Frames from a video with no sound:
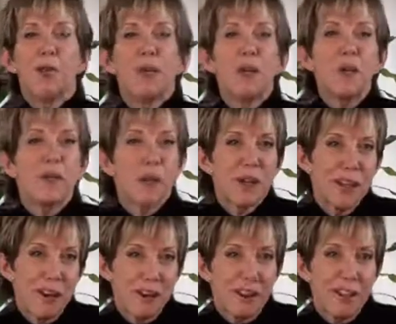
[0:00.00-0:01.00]
What are you
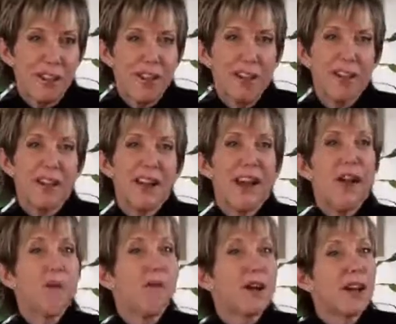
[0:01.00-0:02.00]
working on?
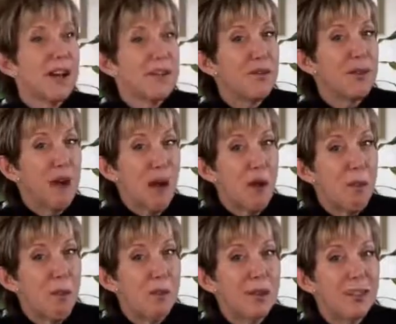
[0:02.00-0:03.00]
And what can I do to
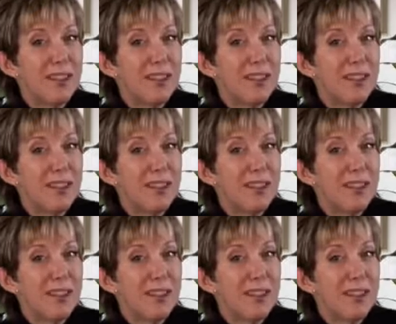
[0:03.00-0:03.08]
help?